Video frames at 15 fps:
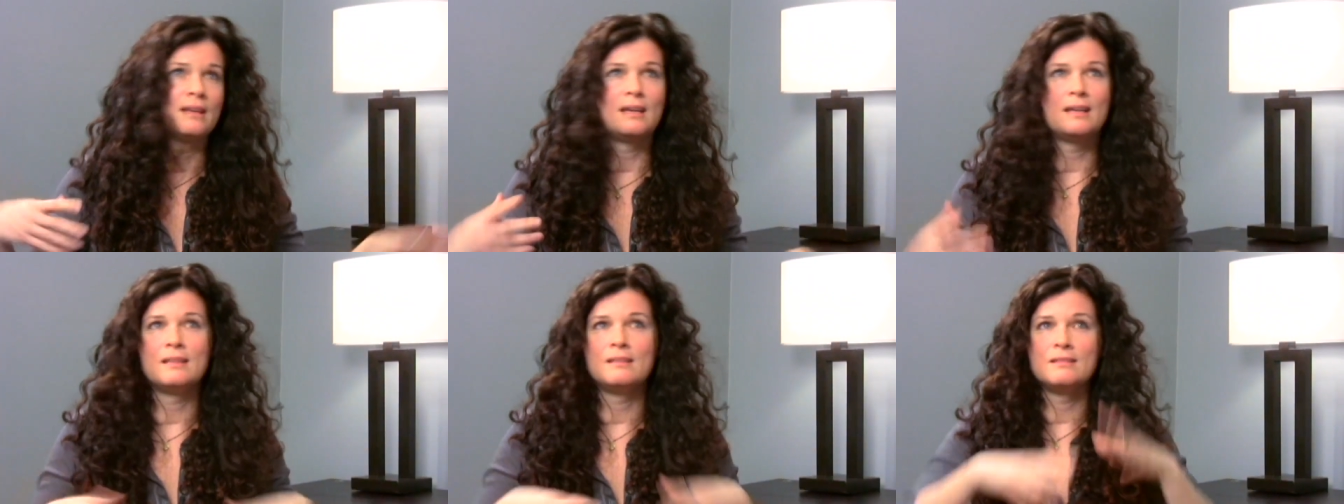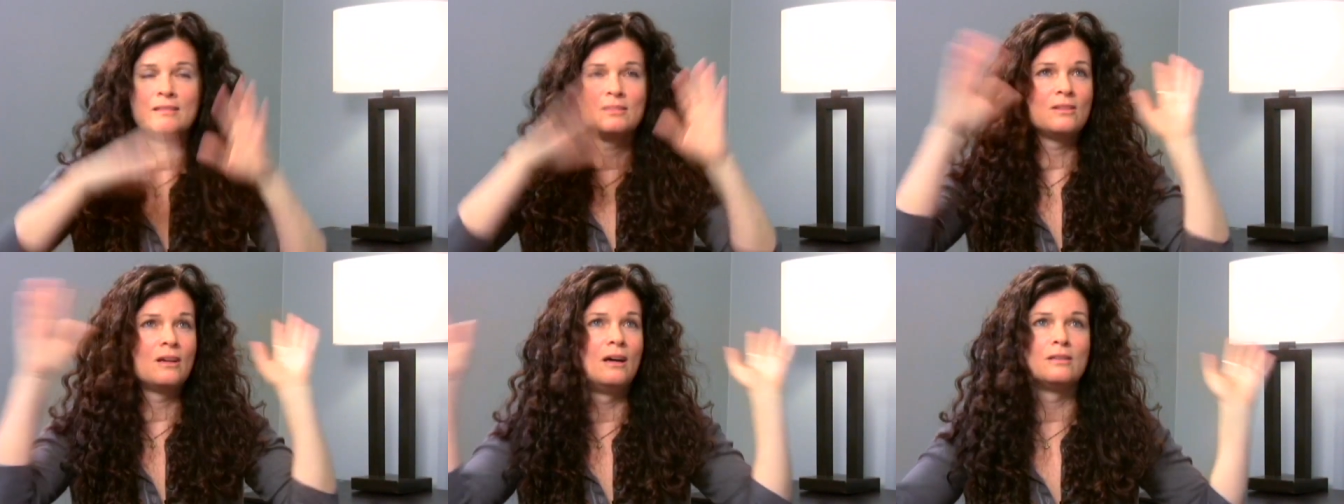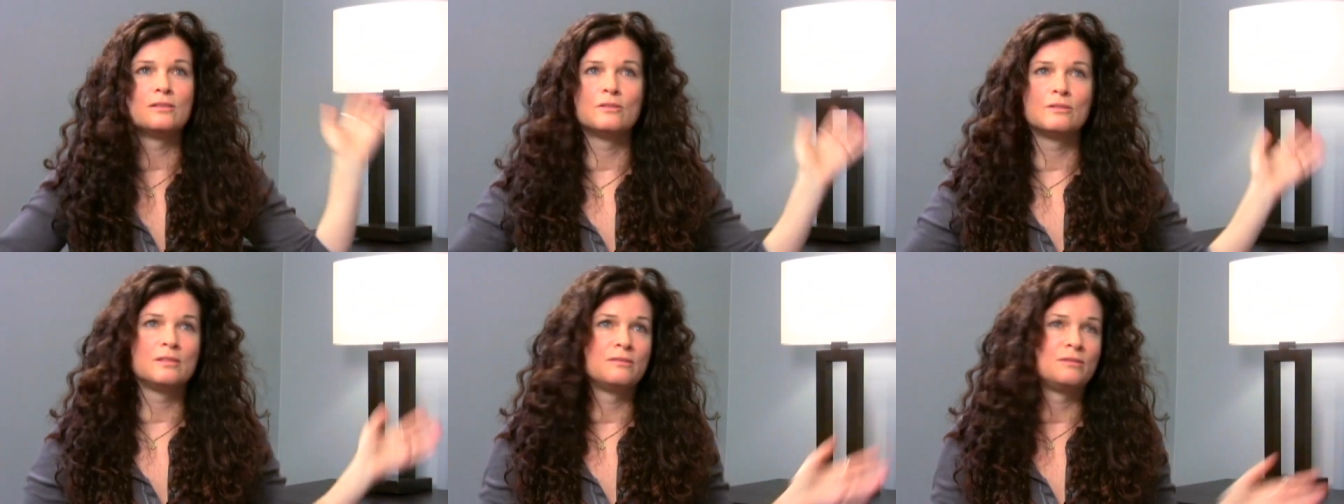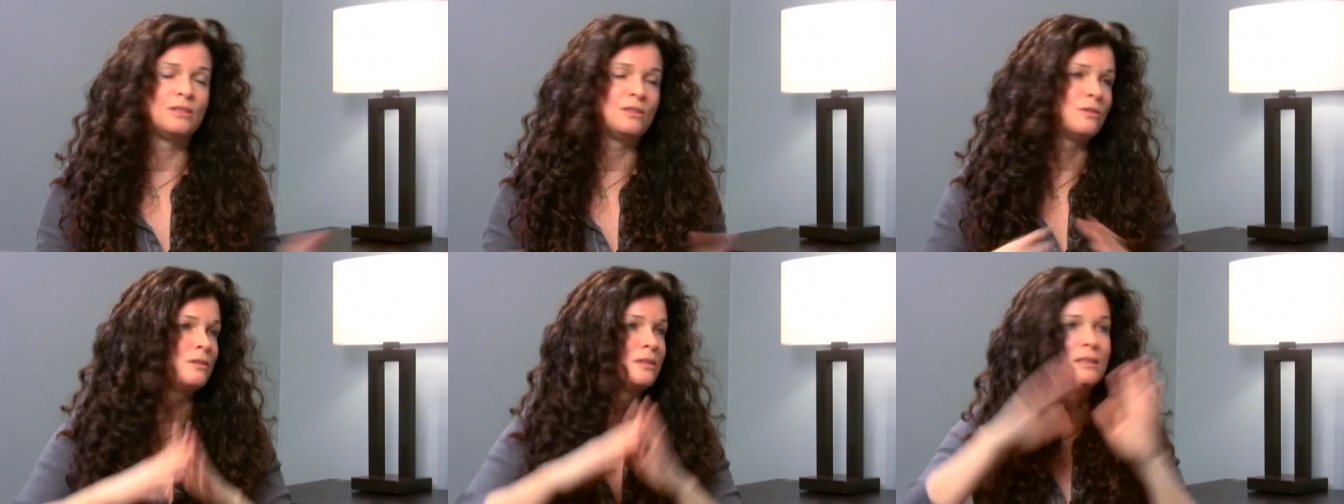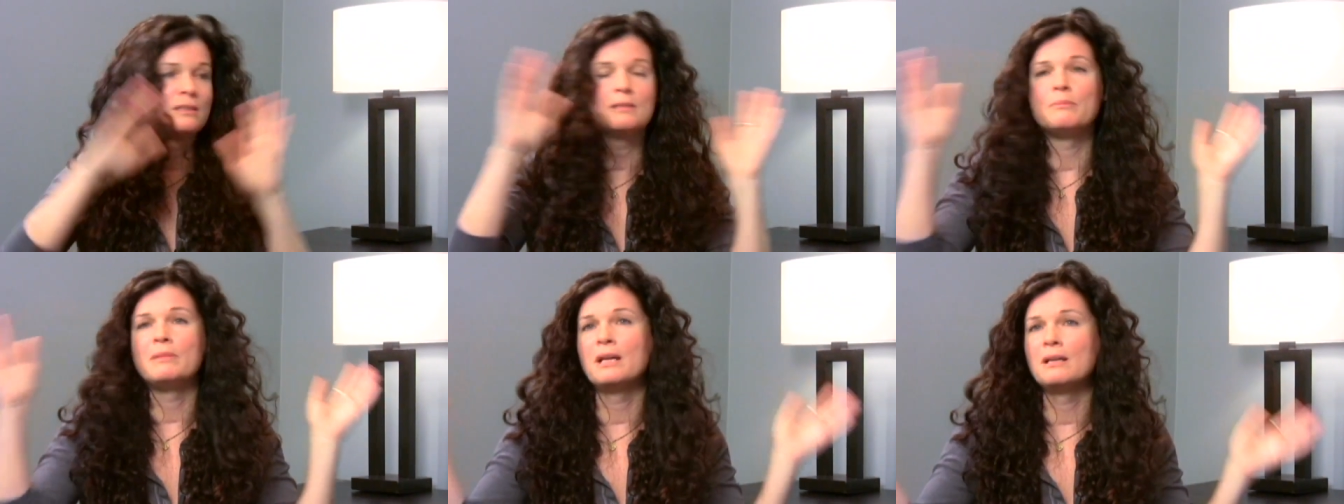and there's all sorts of
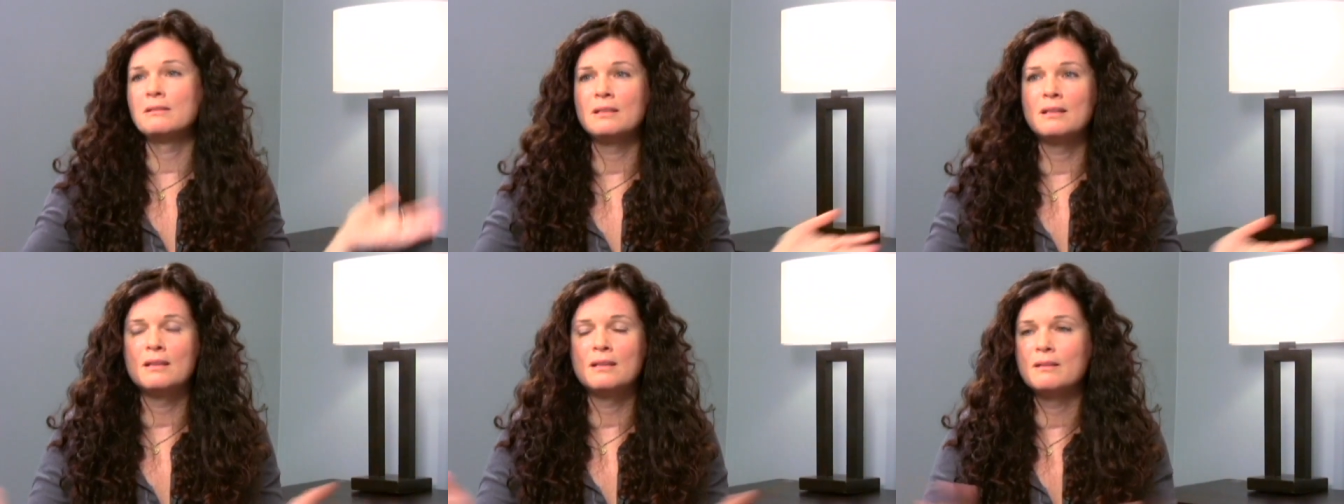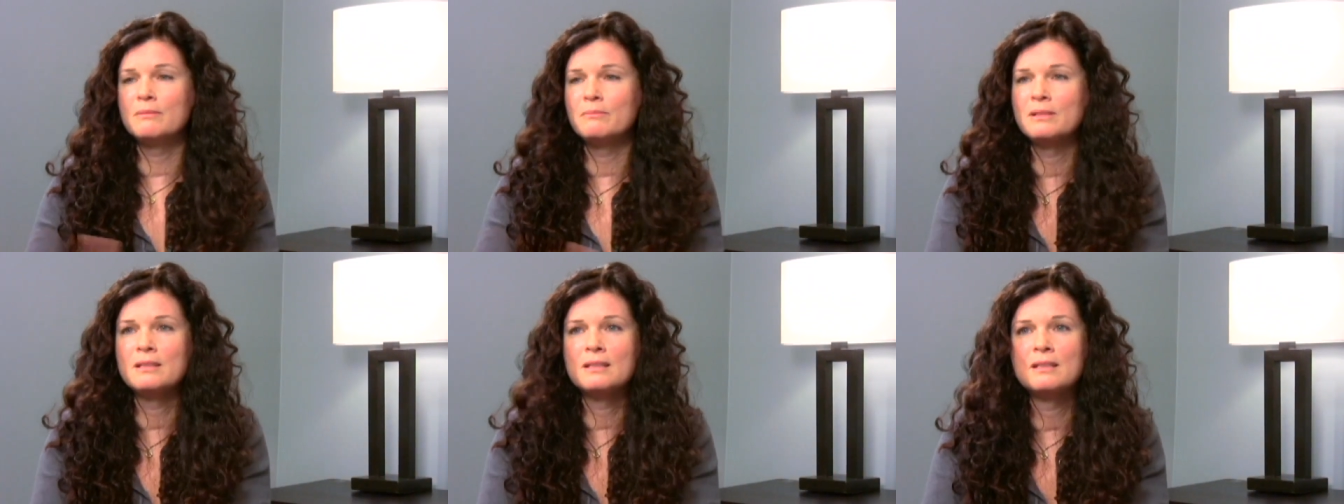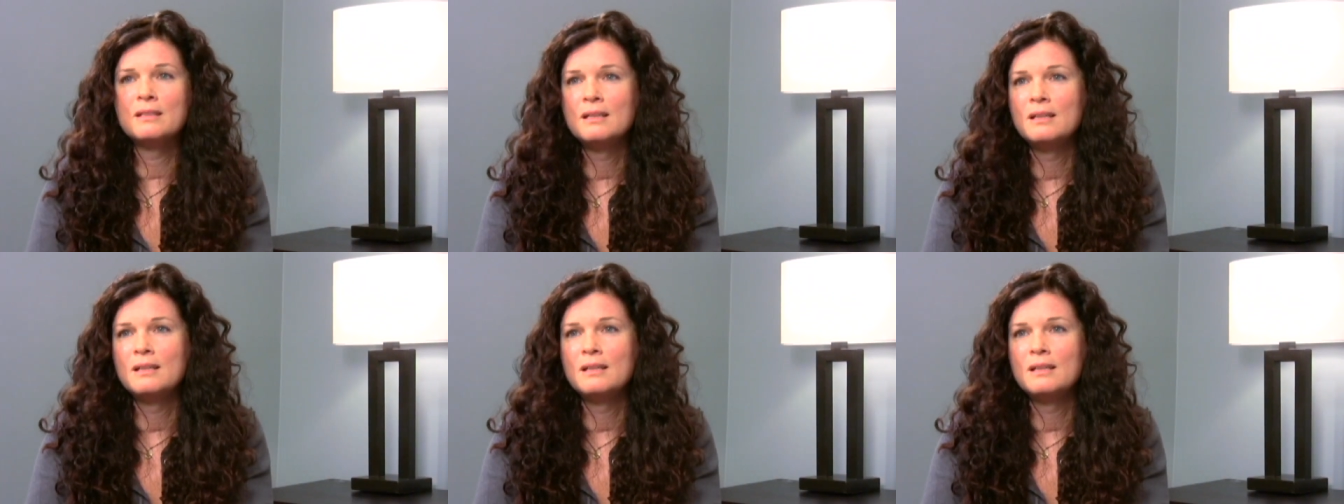stories about them and,